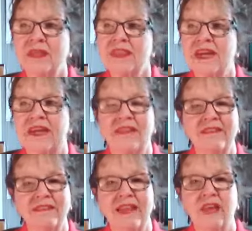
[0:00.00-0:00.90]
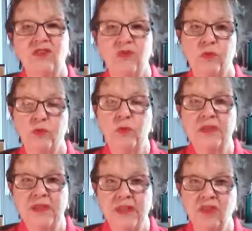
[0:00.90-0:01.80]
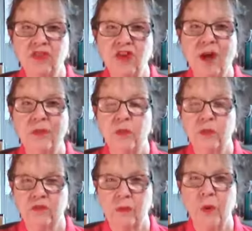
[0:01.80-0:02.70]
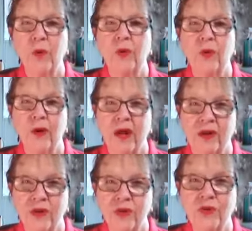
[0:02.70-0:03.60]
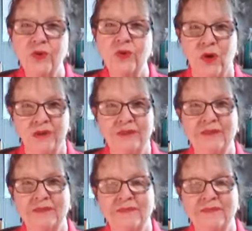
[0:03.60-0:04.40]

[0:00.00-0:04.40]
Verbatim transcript: that instead she was going to get a job that would support her and her new daughter.